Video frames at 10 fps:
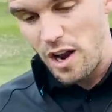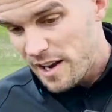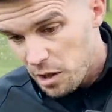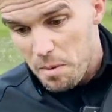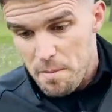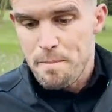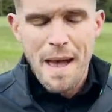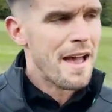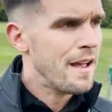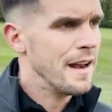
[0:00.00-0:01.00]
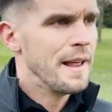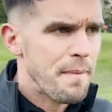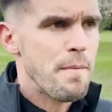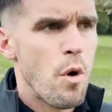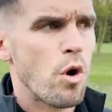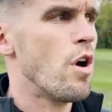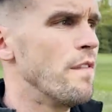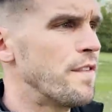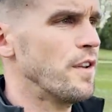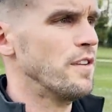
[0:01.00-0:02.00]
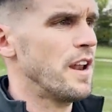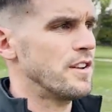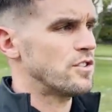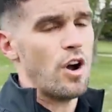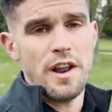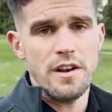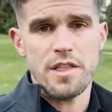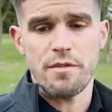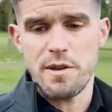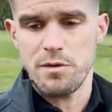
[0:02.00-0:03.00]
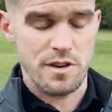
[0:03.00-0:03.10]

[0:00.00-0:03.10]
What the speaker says: a little bit better, a little bit more confident and started hitting the three wood.